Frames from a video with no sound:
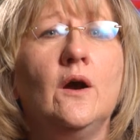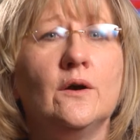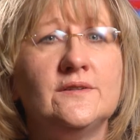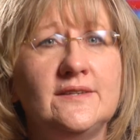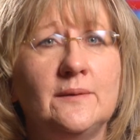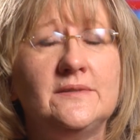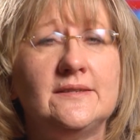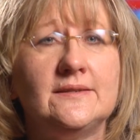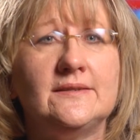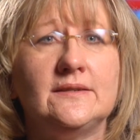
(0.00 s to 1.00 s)
or
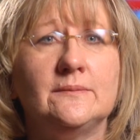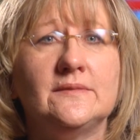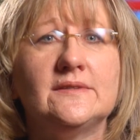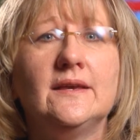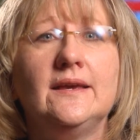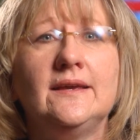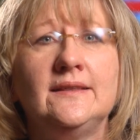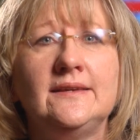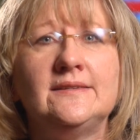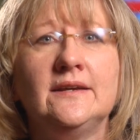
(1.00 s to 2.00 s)
subsystems in these